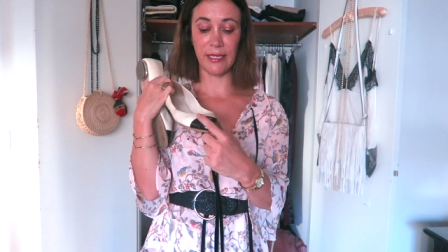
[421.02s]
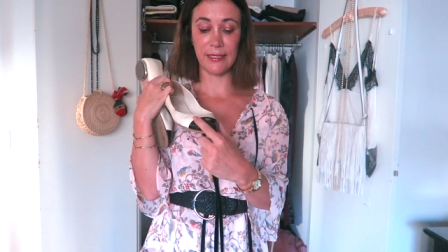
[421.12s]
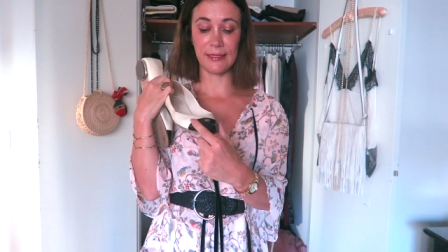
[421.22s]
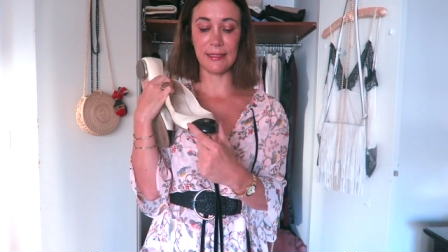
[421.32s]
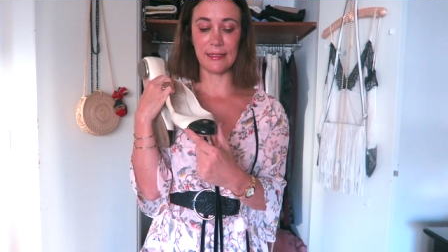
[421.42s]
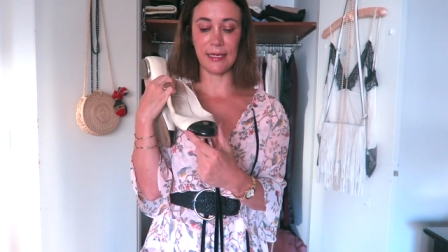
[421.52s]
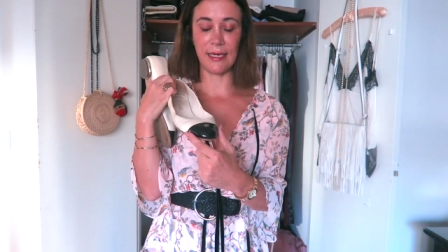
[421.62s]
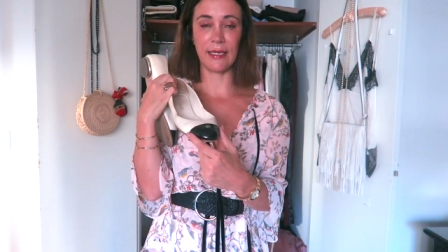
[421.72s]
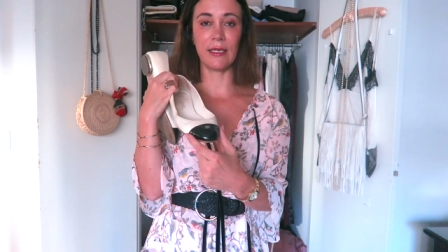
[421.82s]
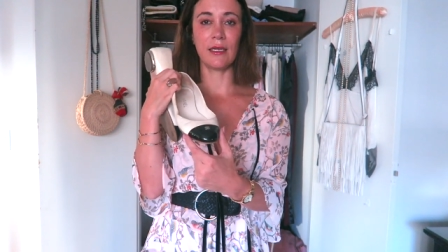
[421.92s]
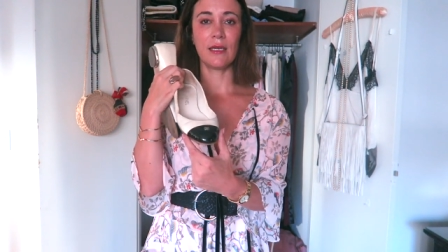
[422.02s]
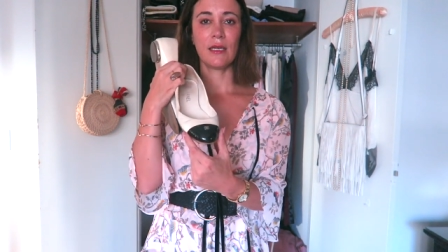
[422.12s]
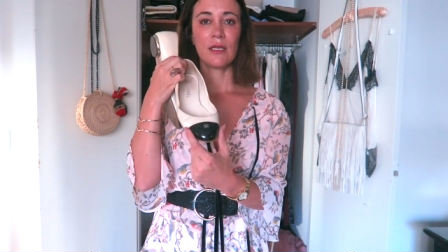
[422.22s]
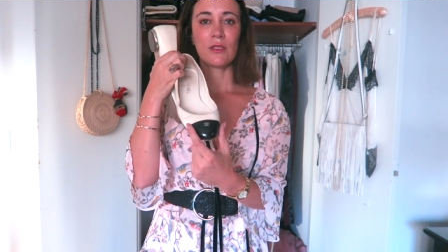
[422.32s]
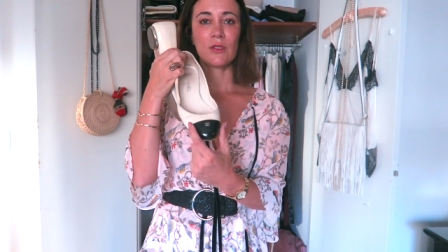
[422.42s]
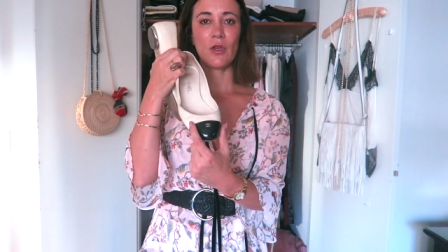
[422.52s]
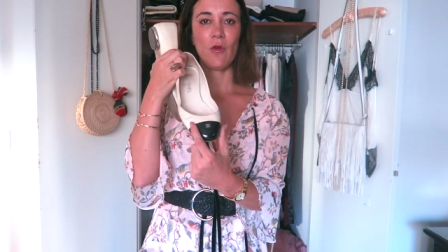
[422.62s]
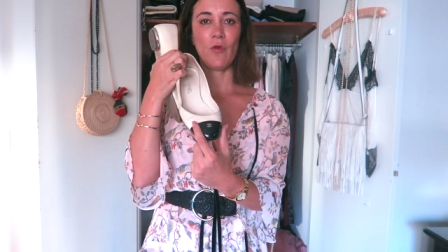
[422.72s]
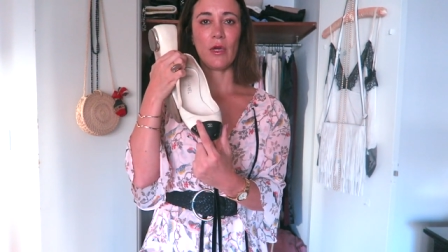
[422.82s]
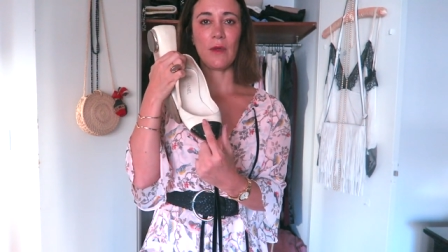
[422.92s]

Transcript: this design so